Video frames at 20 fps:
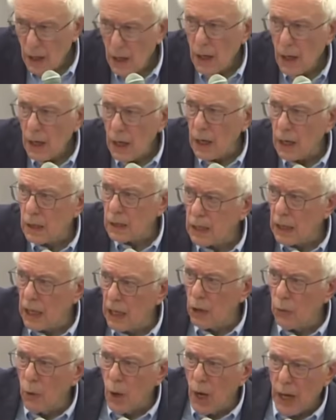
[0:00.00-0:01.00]
And I'll tell
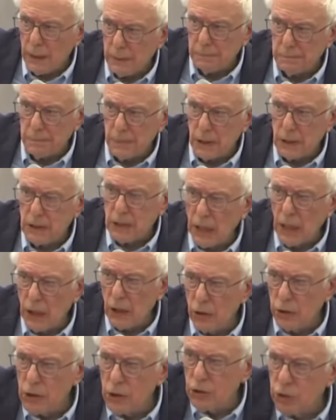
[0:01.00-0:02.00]
you what, it's not
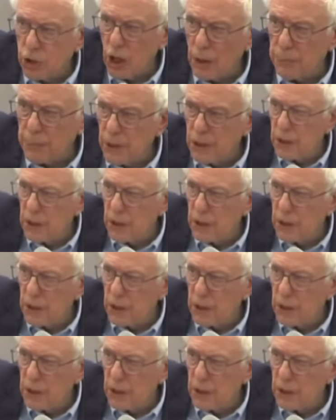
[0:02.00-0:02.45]
only usurping the